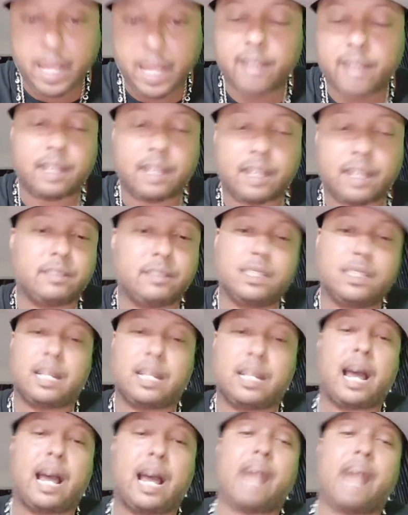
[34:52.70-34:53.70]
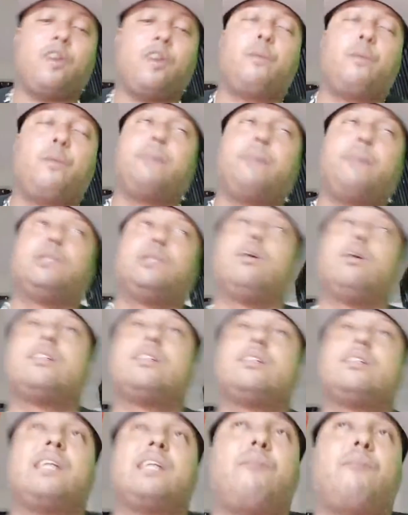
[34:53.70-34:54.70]
Yeah, listen, I know people
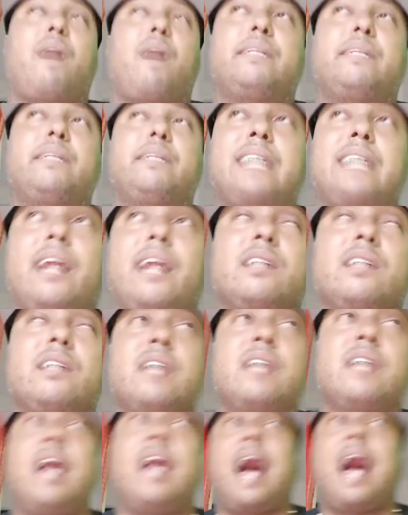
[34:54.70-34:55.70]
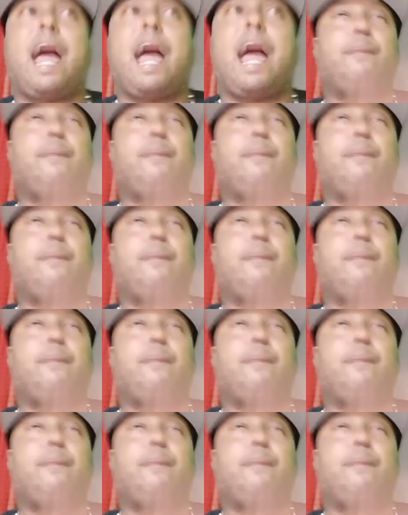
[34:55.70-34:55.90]
don't understand mob mentality, because I